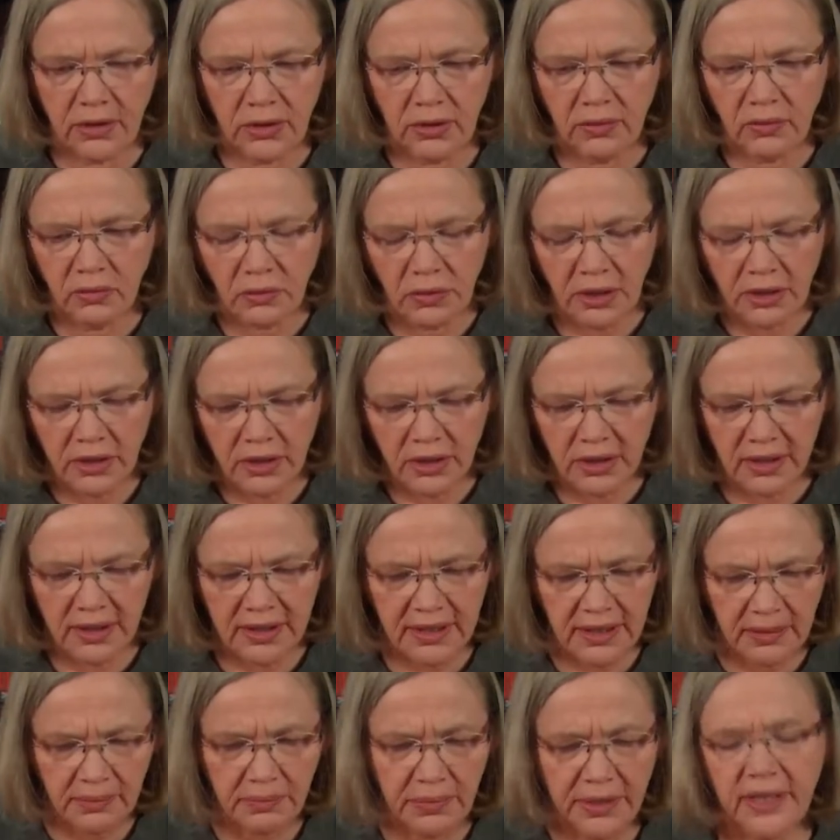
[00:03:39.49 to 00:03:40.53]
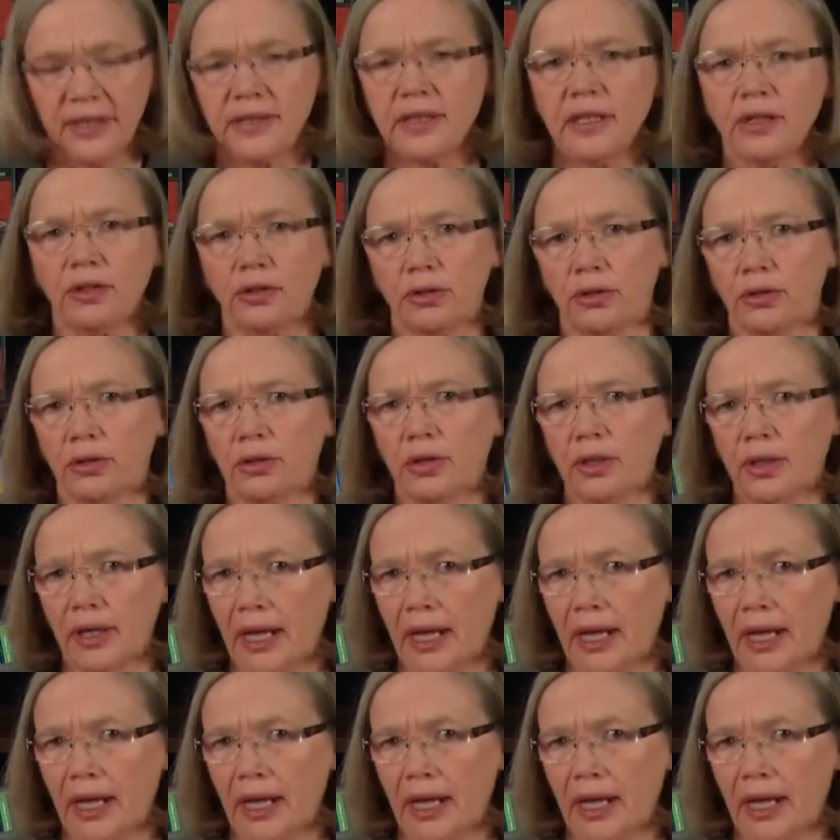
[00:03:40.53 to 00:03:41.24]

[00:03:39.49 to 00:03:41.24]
wrote it as simply as he could.